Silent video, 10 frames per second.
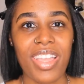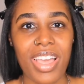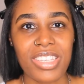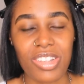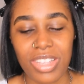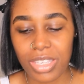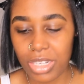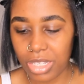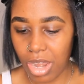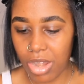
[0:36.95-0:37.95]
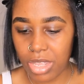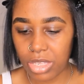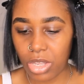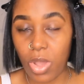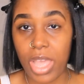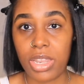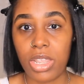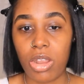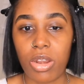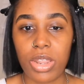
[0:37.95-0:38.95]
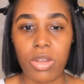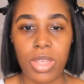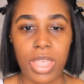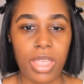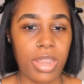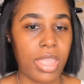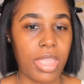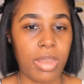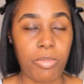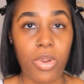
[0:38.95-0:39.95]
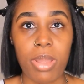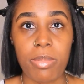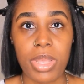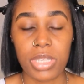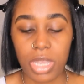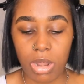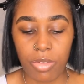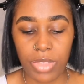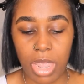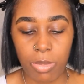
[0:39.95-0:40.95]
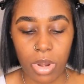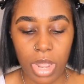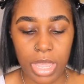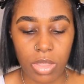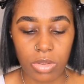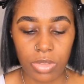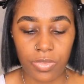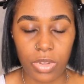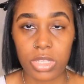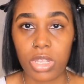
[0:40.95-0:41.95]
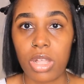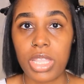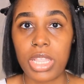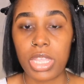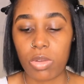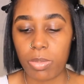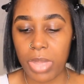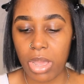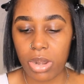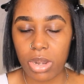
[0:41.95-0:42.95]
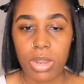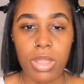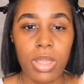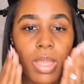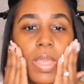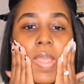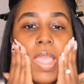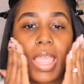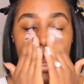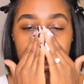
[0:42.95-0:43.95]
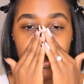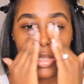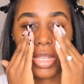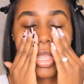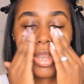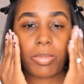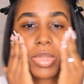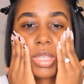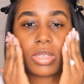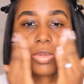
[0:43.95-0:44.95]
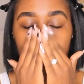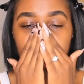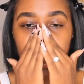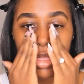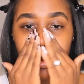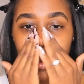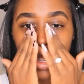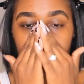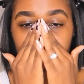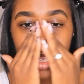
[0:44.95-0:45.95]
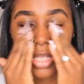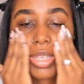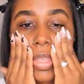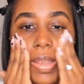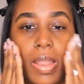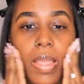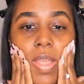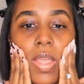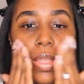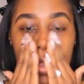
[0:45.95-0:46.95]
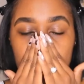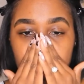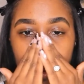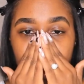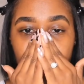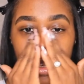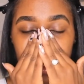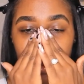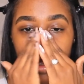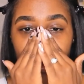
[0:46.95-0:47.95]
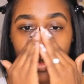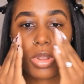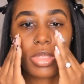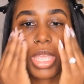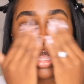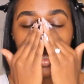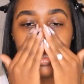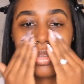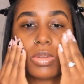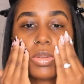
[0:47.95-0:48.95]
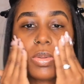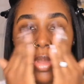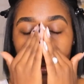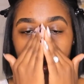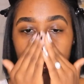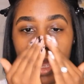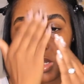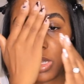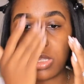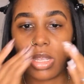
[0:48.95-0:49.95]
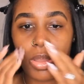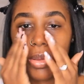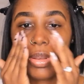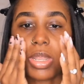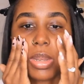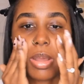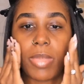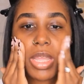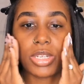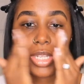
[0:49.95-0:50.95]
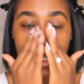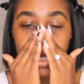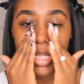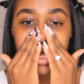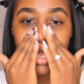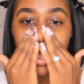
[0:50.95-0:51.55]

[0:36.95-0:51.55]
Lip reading: guys, so let's get started. So I did already go ahead and prime my skin off camera. I use the Fosali liquid powder, and I use it in the places where I get the oiliest in. So I'll just work that into my T-zone and on my cheeks,